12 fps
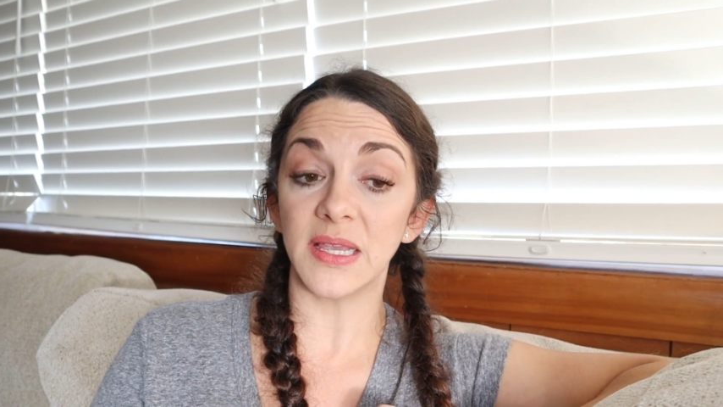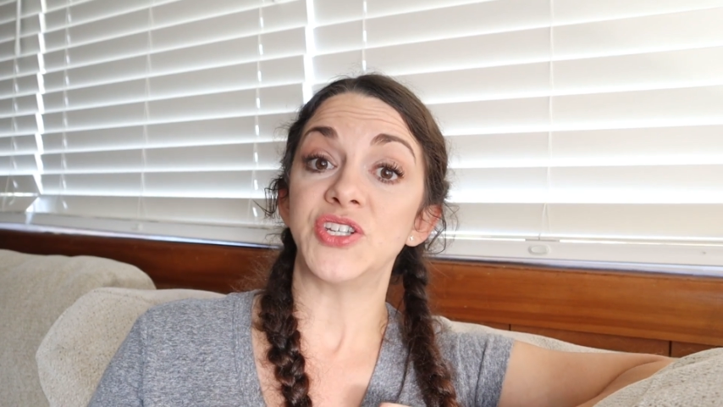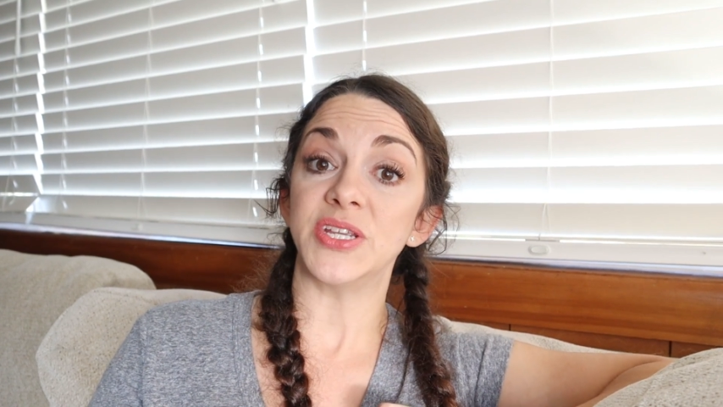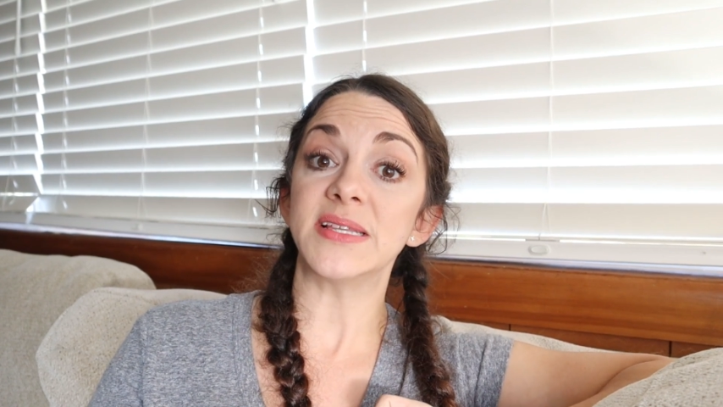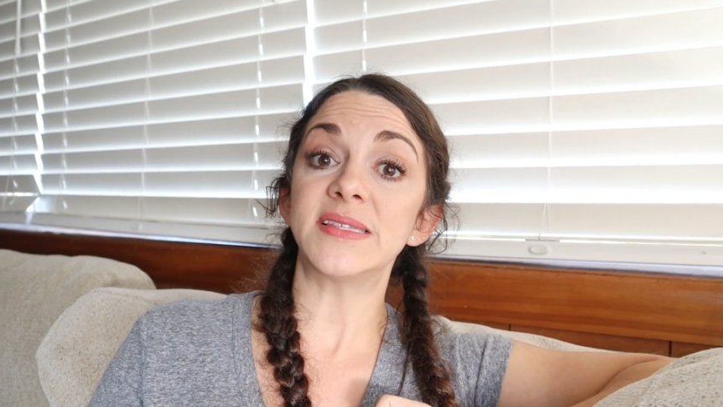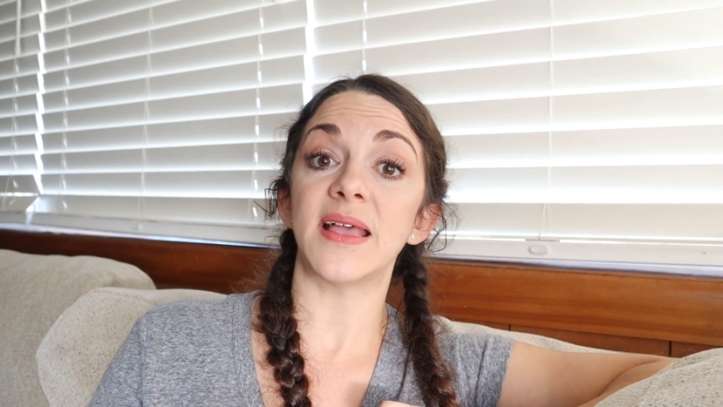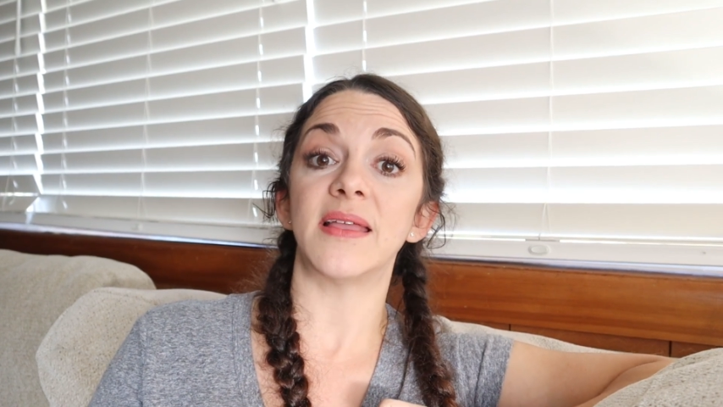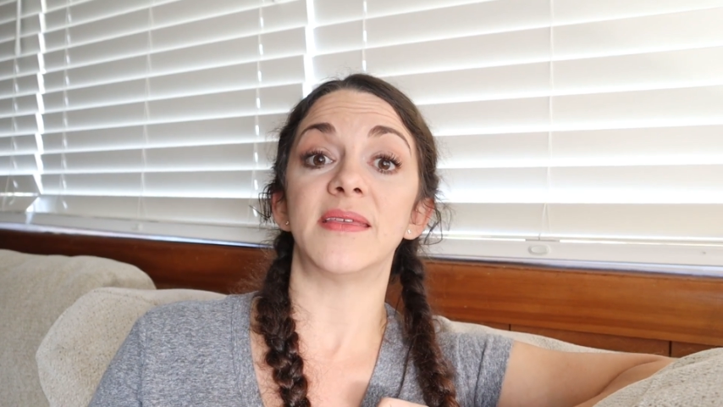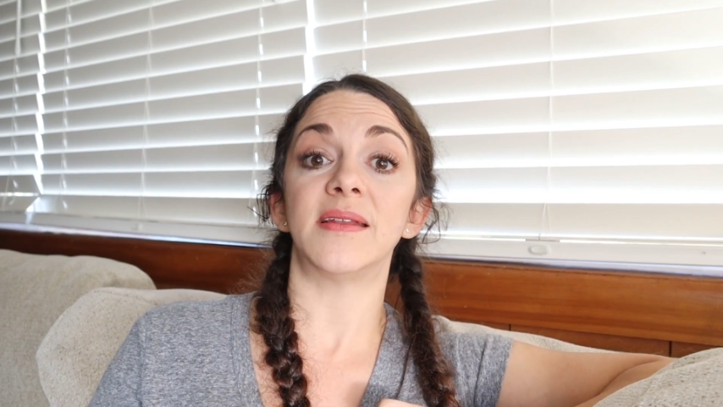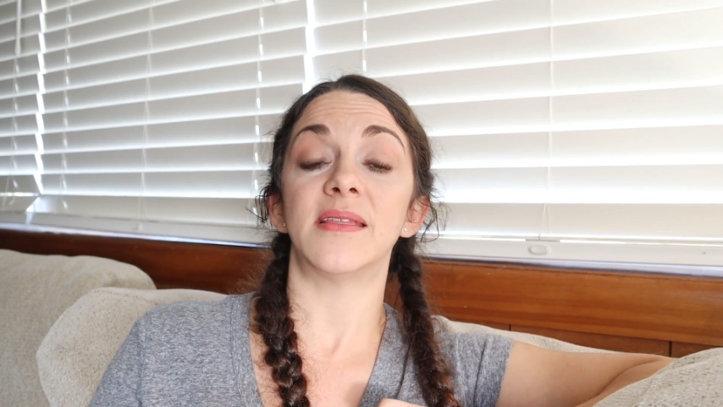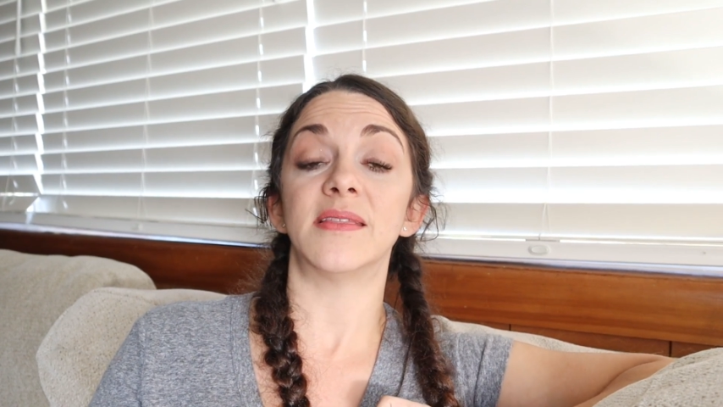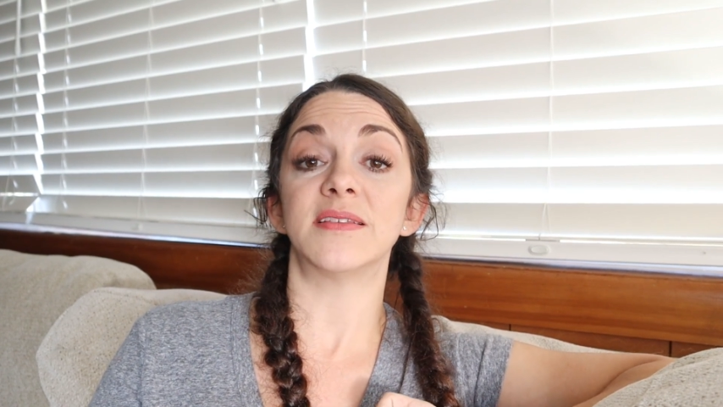she said
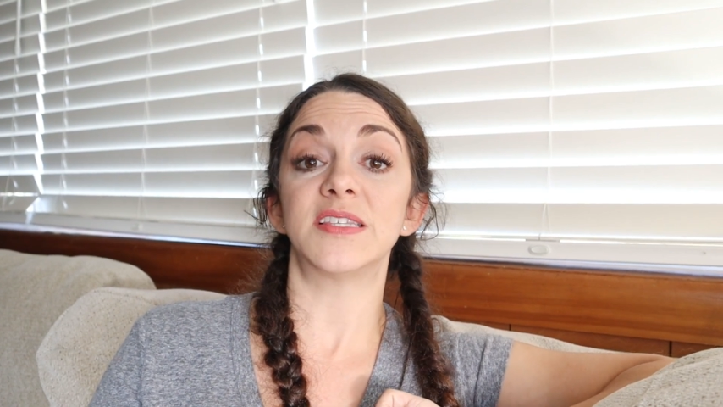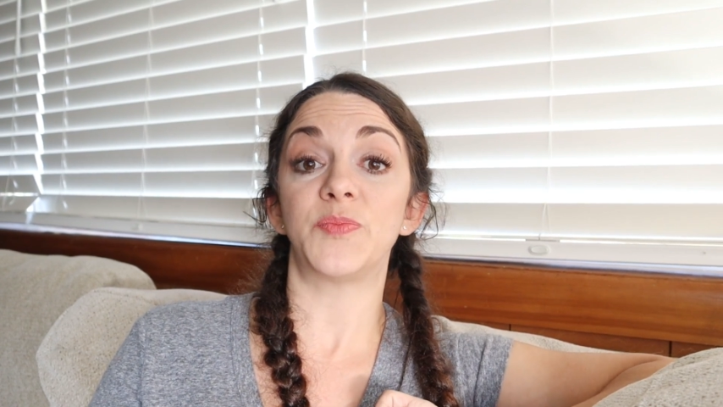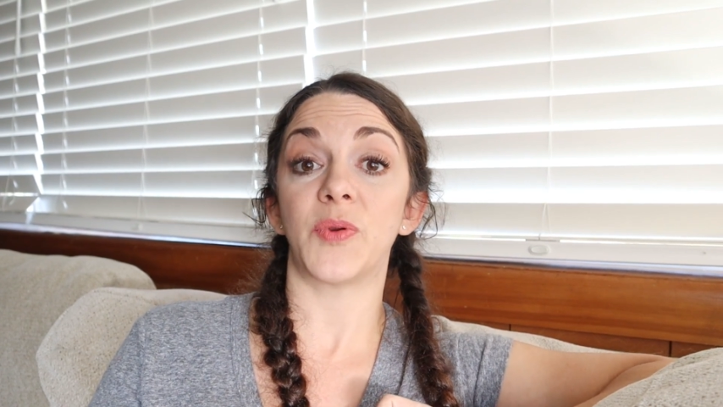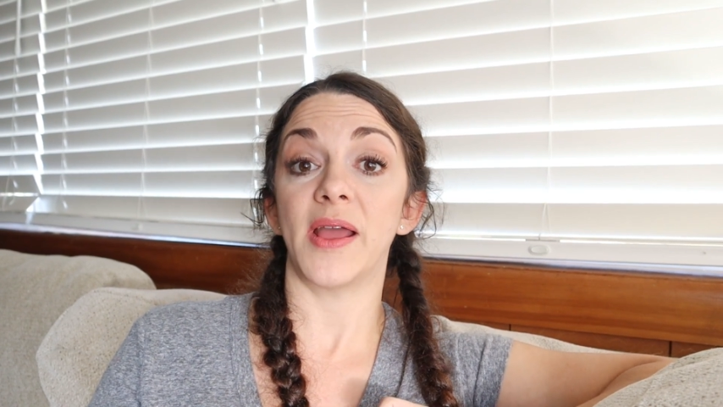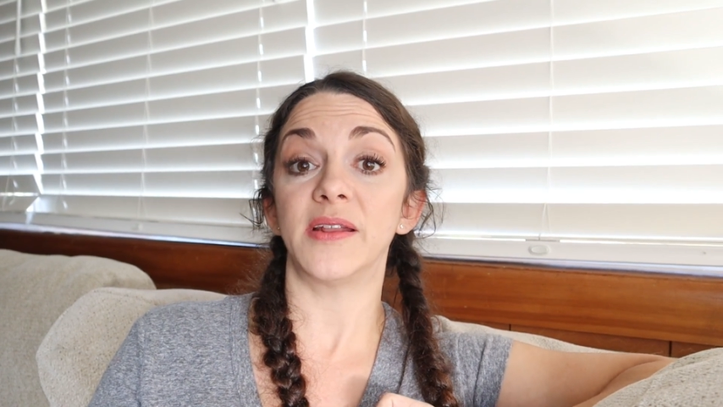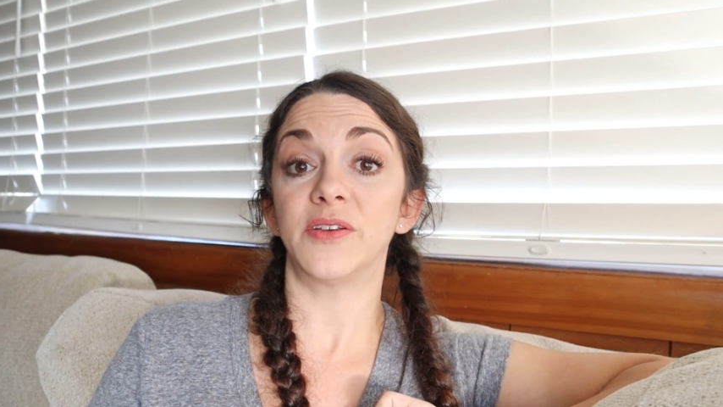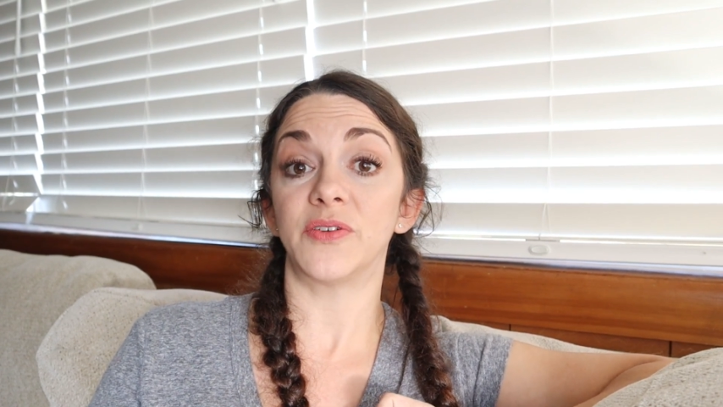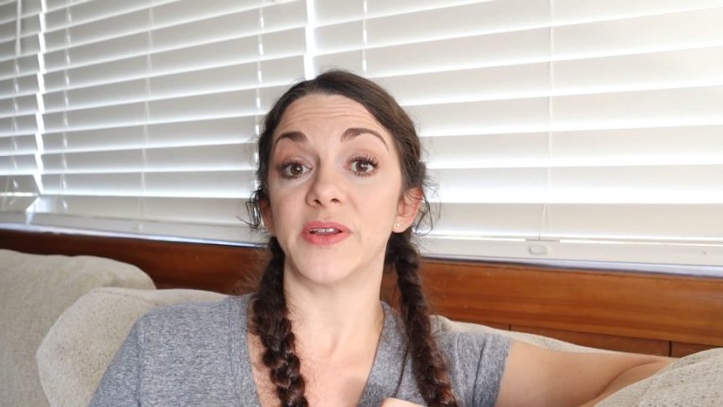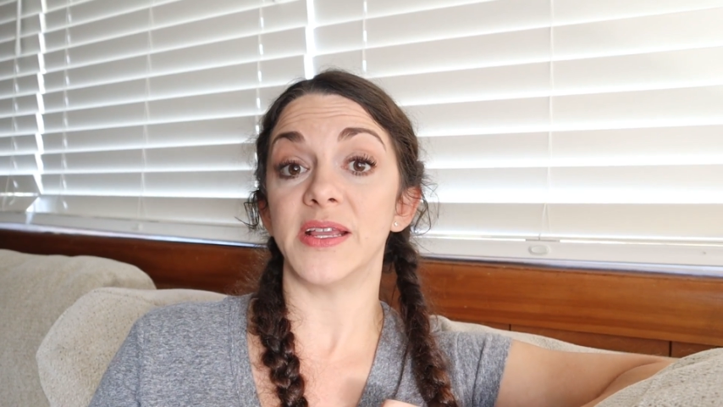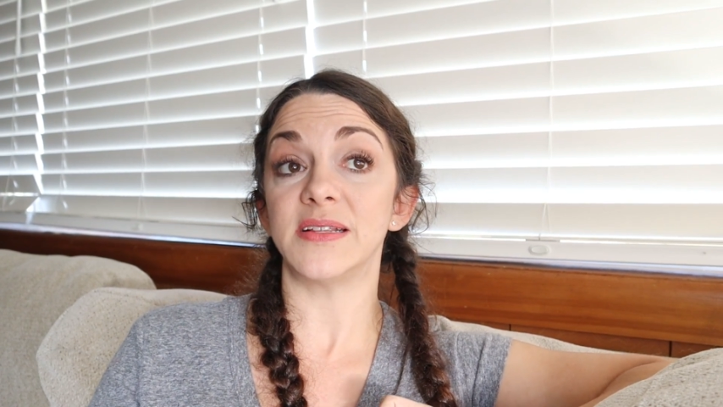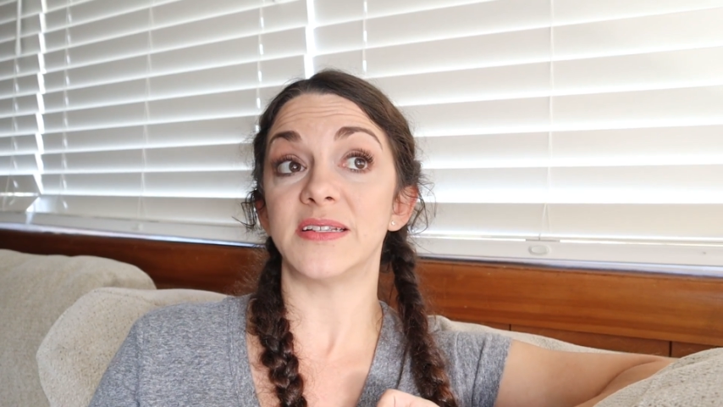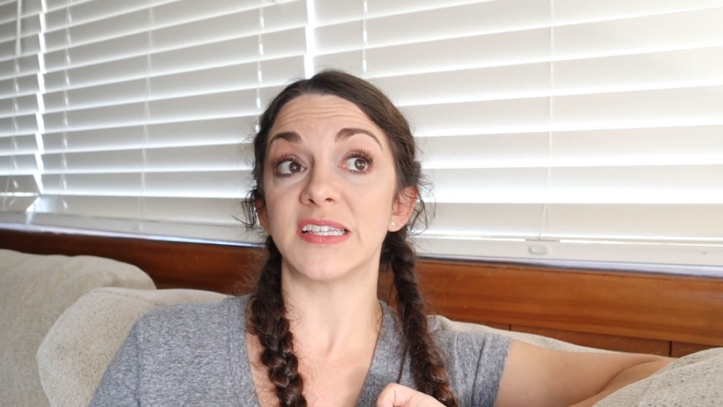that in the Spread Creek